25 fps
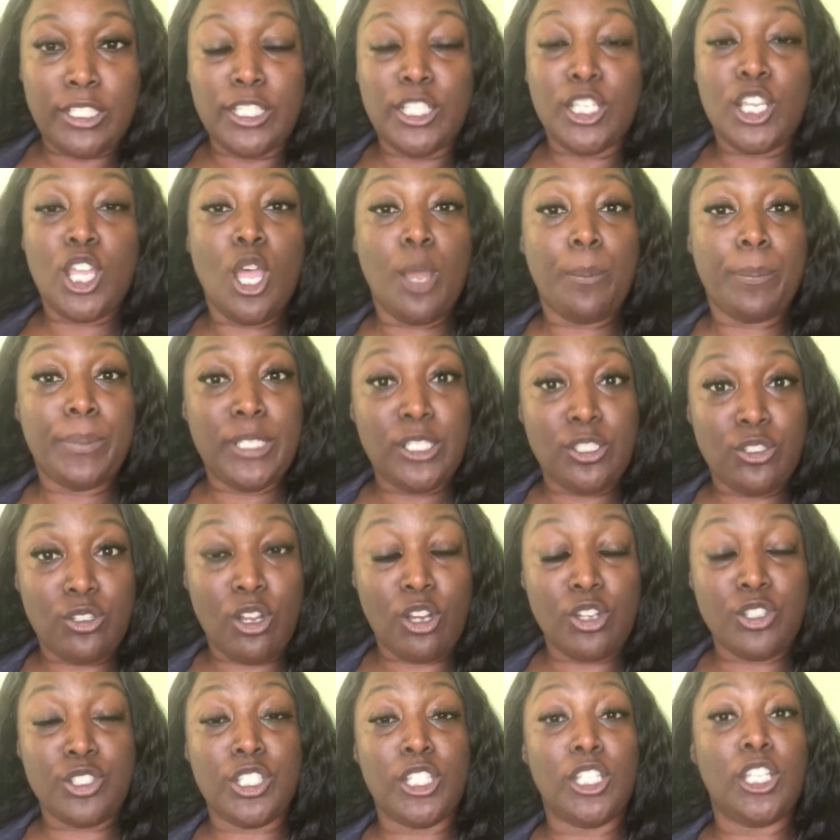and the company
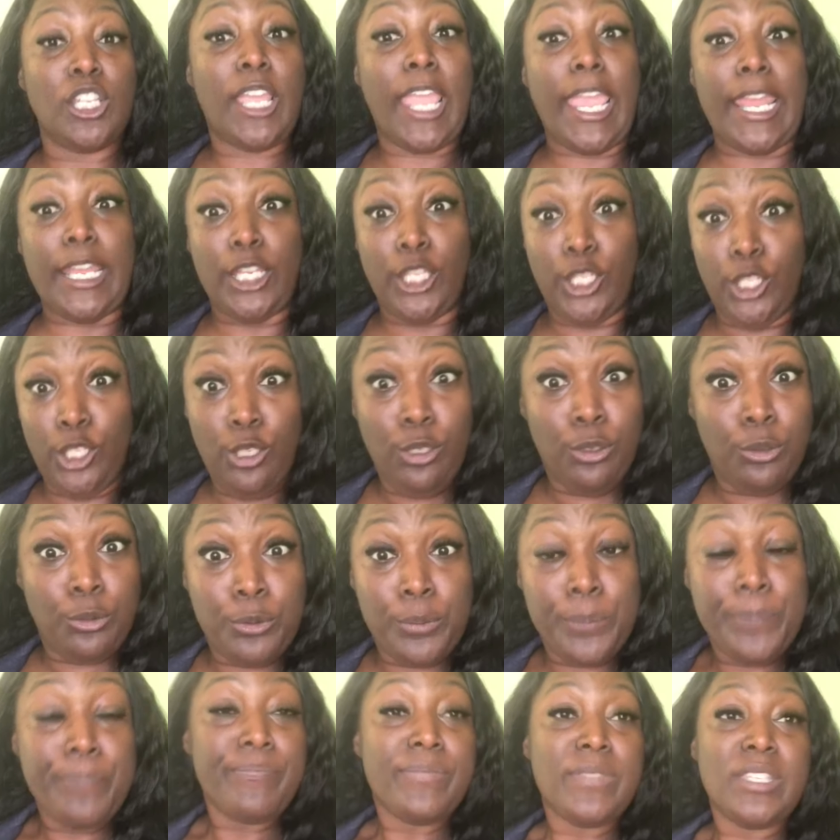starts to look at
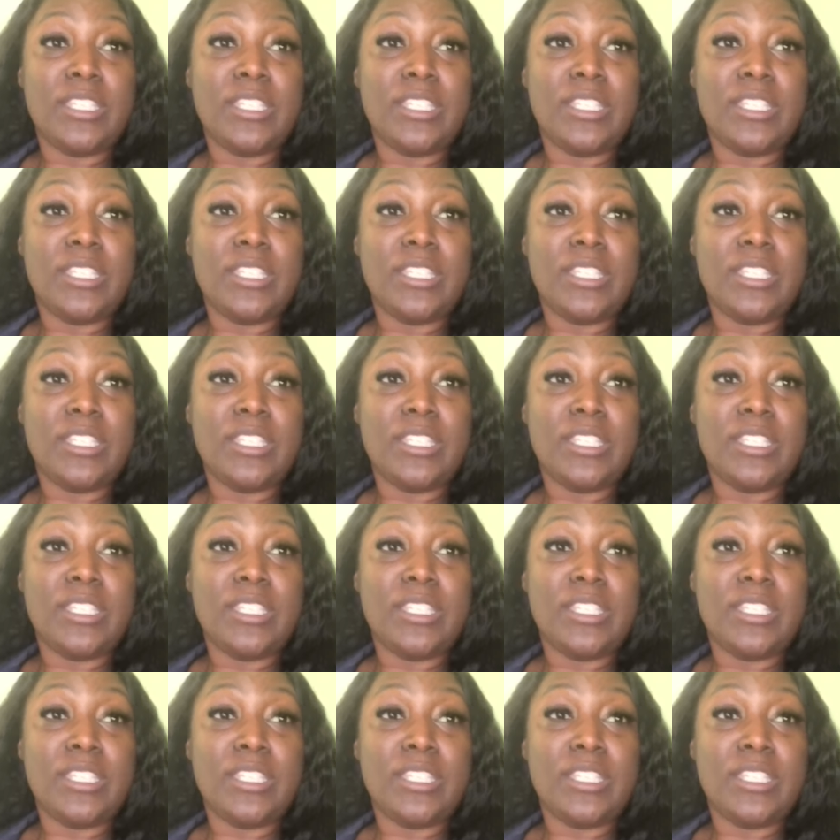you